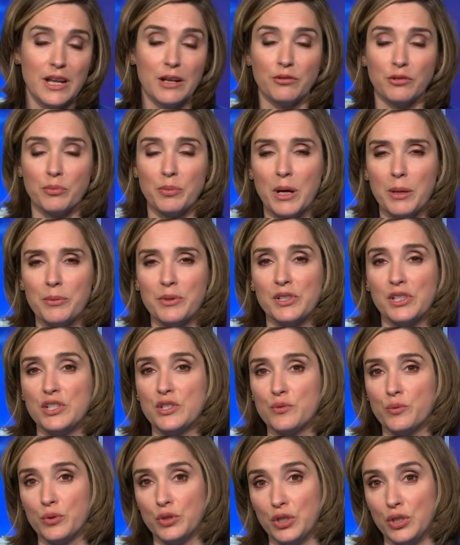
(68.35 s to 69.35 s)
and
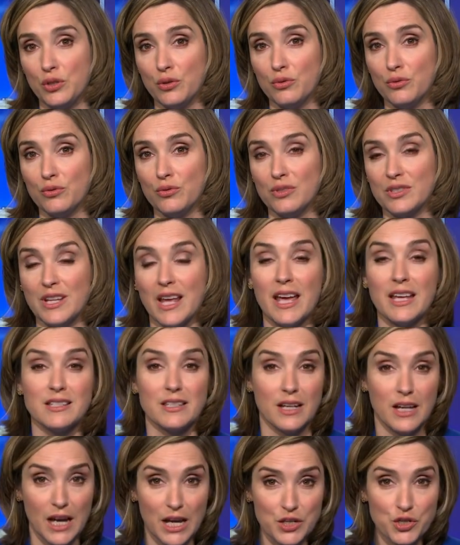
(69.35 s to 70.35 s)
Republicans will use
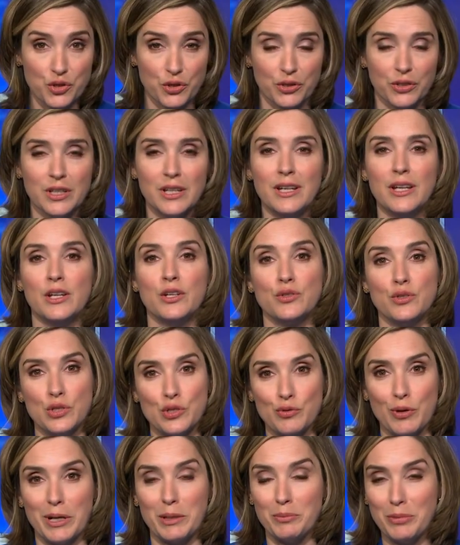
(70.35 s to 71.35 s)
as a cudgel to
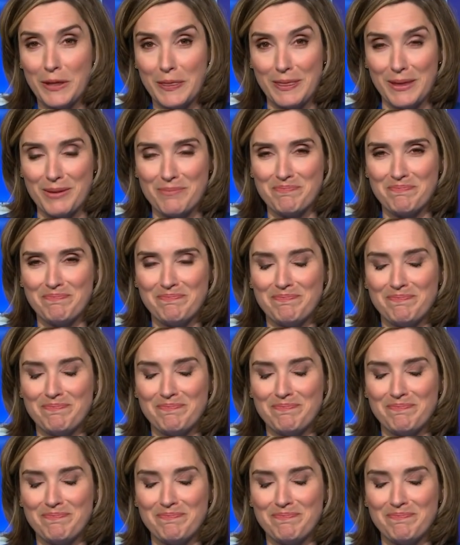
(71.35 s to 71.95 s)
try to beat them.